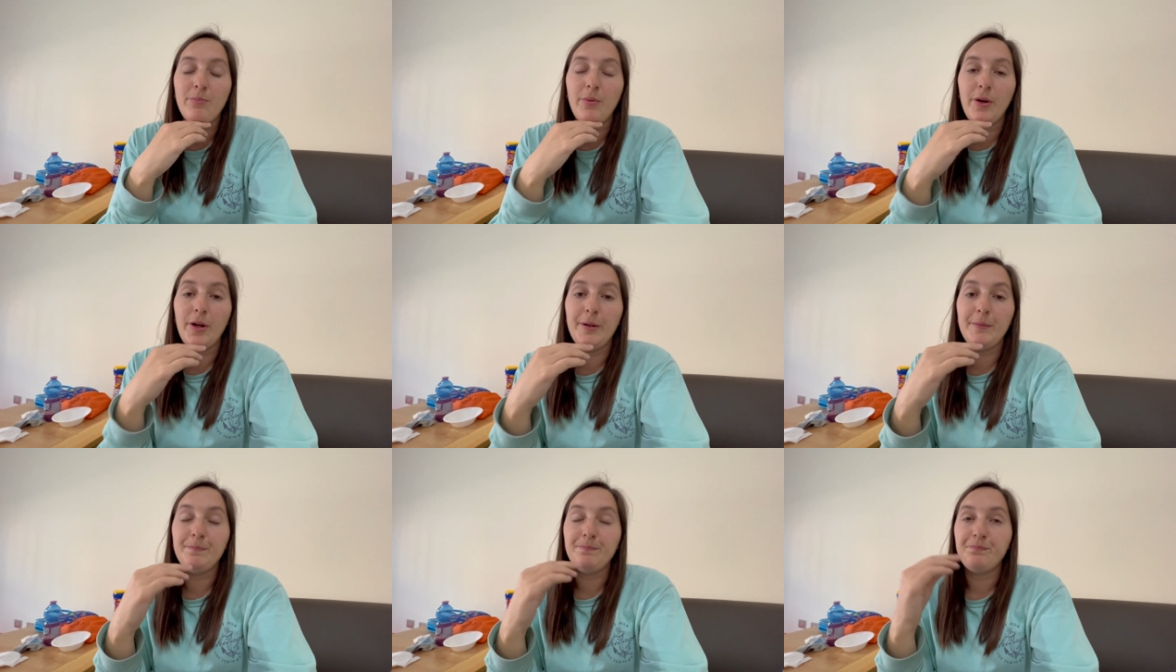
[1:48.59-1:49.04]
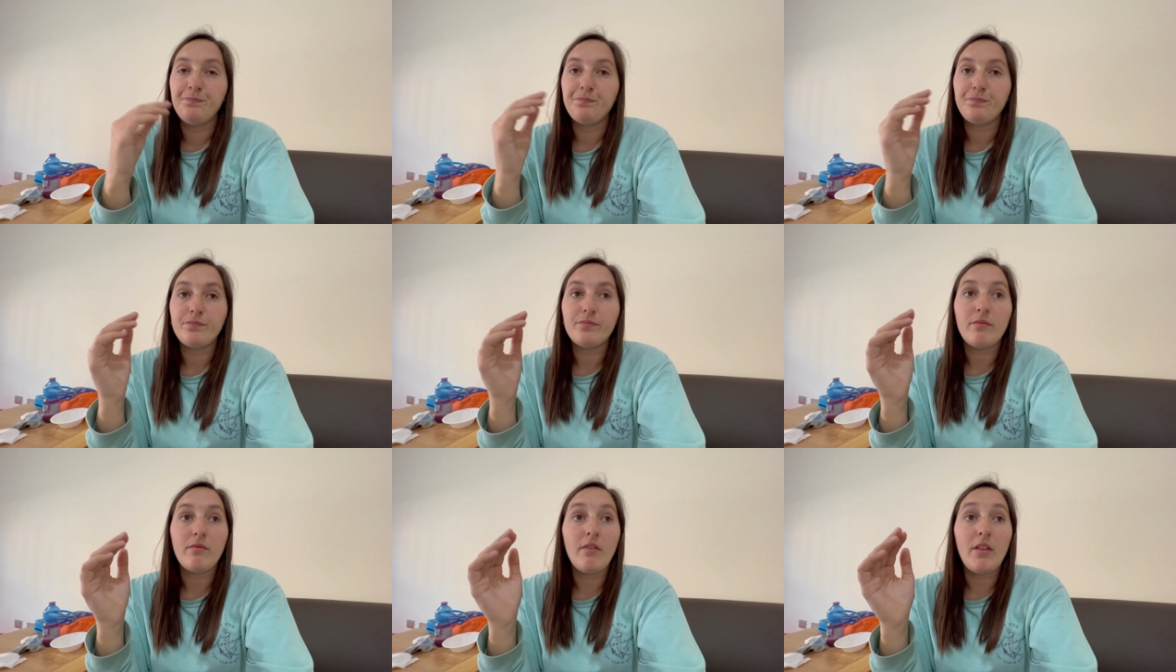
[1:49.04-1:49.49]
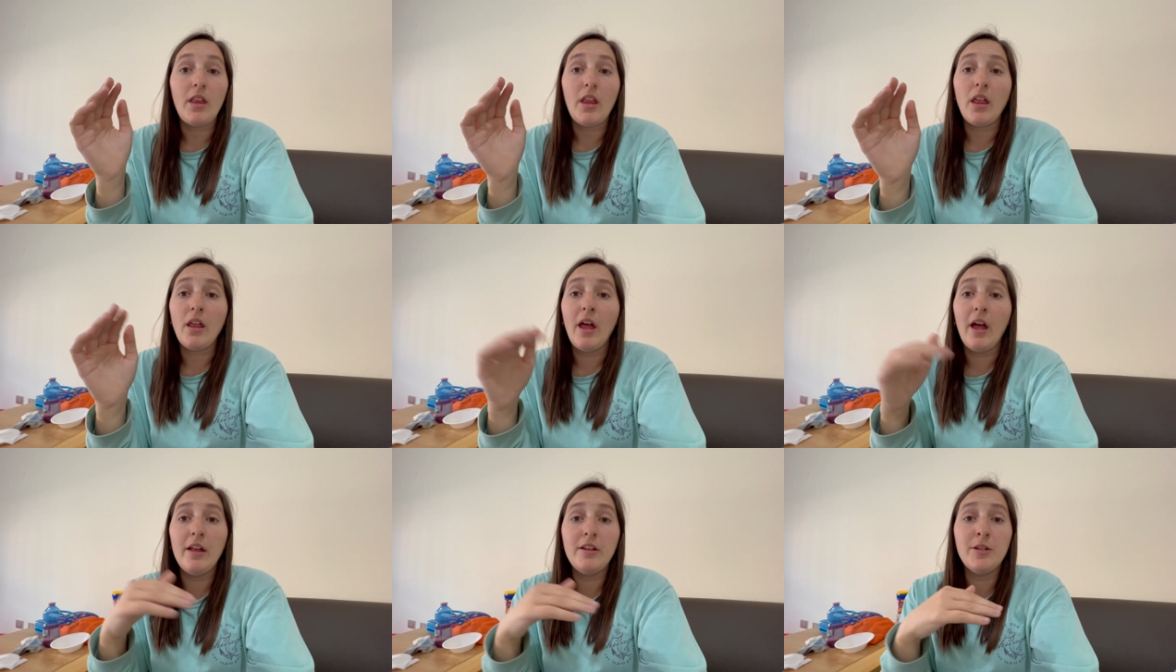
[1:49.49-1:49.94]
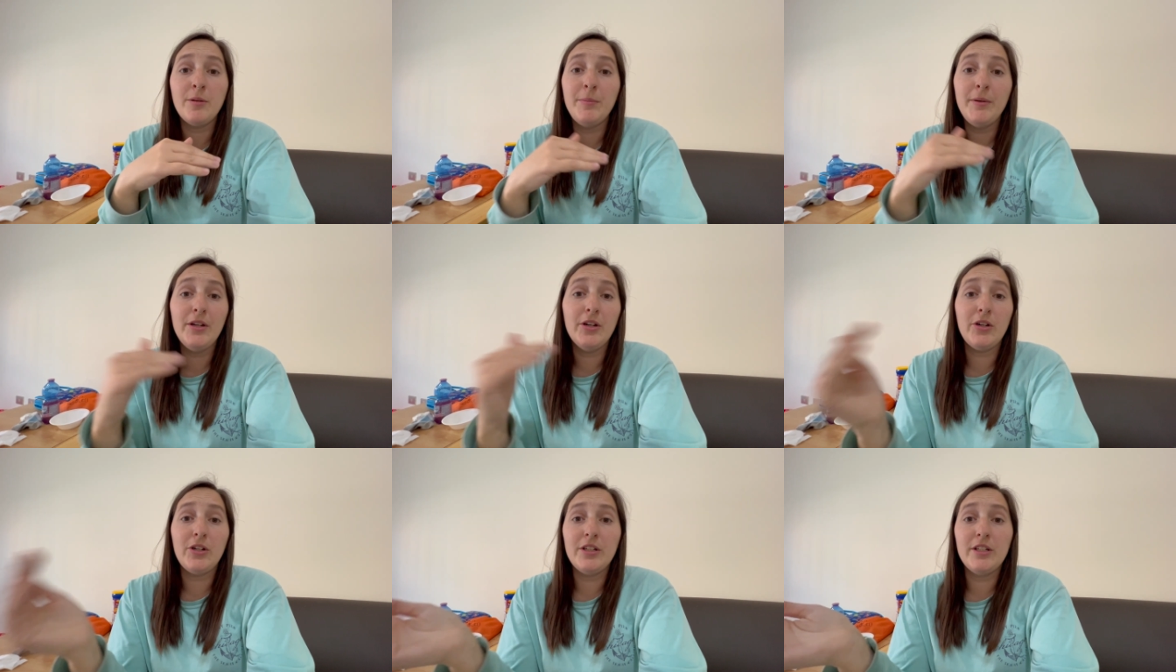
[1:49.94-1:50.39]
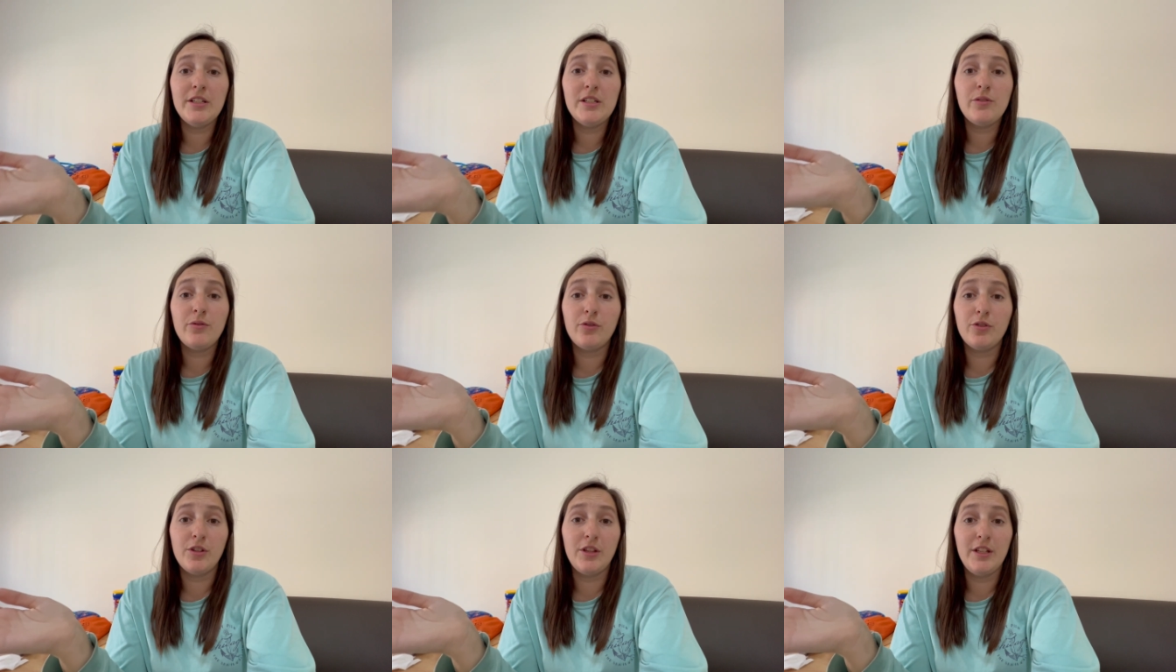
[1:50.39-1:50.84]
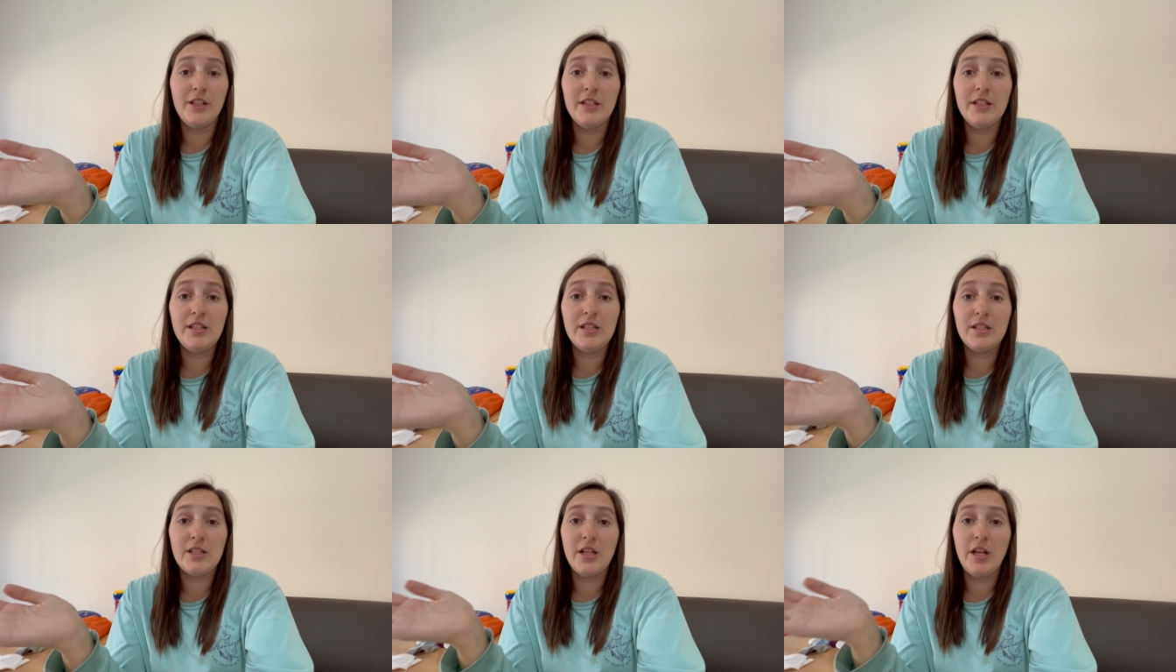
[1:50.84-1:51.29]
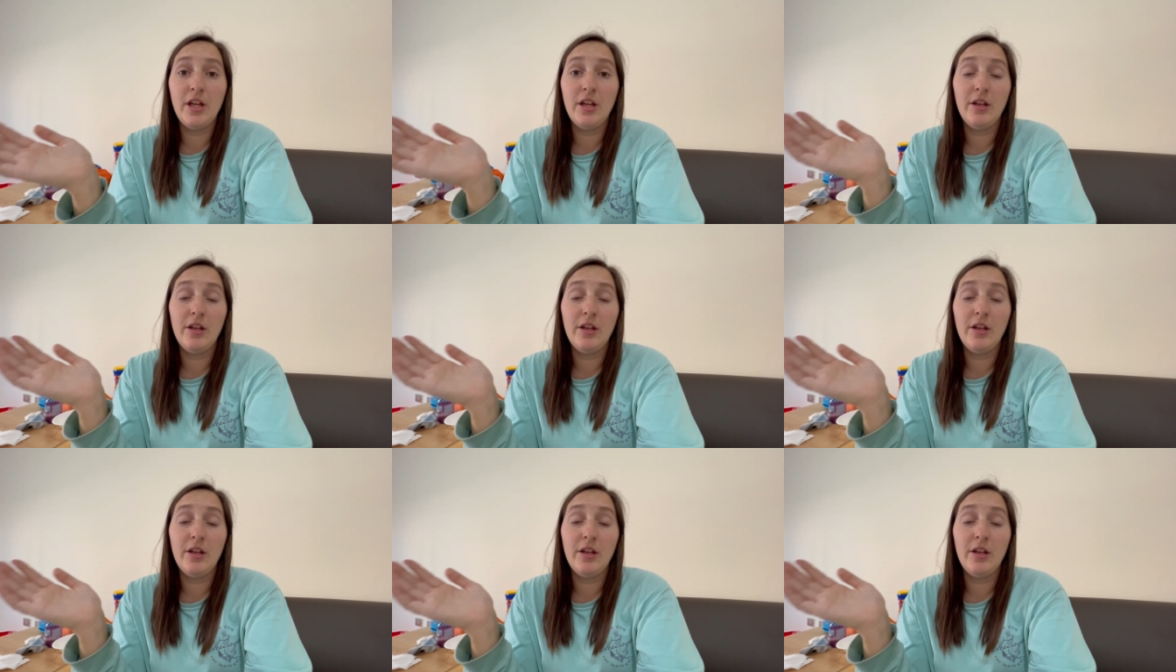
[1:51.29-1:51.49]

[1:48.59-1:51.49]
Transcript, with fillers: but to be honest for this